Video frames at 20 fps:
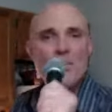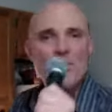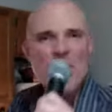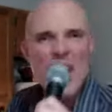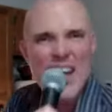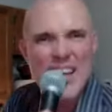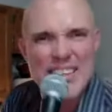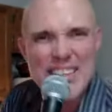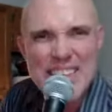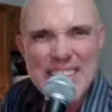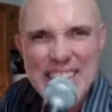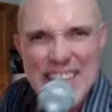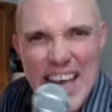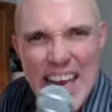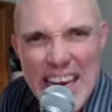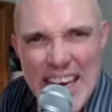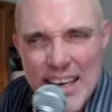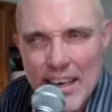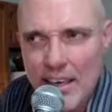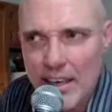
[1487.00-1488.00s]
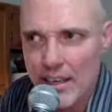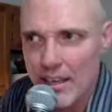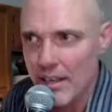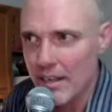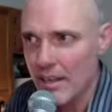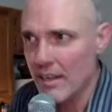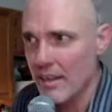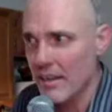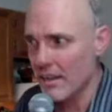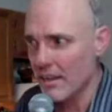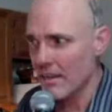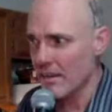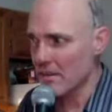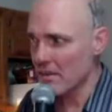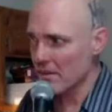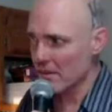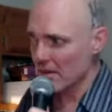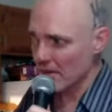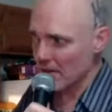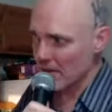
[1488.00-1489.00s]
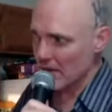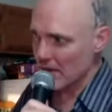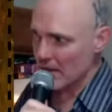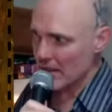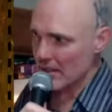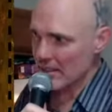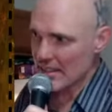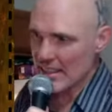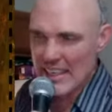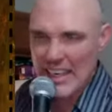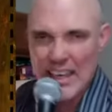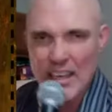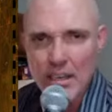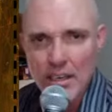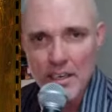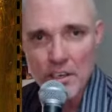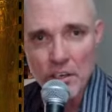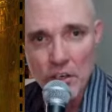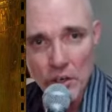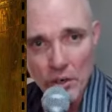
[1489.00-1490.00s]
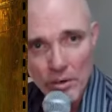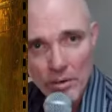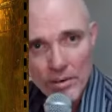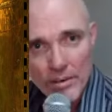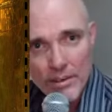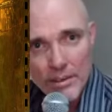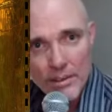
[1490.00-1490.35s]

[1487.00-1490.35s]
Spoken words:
That snake is killing you